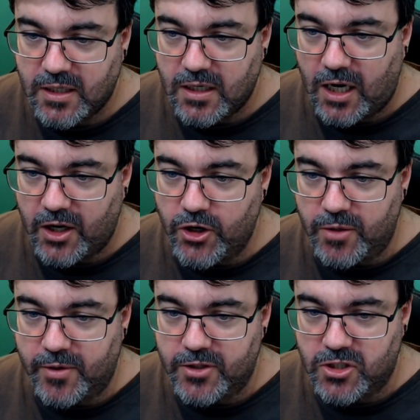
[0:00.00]
I could,
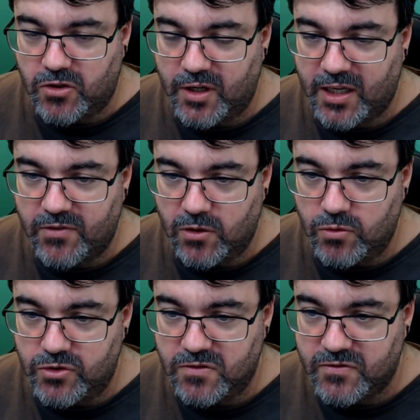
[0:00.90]
but it's just going to give you loads of...